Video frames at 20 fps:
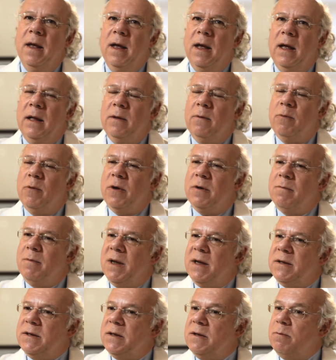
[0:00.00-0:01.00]
And what
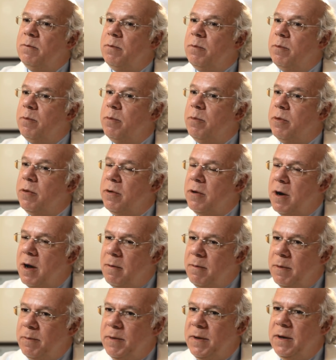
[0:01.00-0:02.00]
makes it
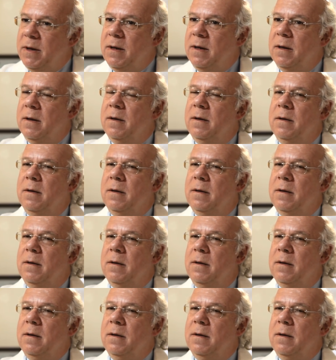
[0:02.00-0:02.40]
probably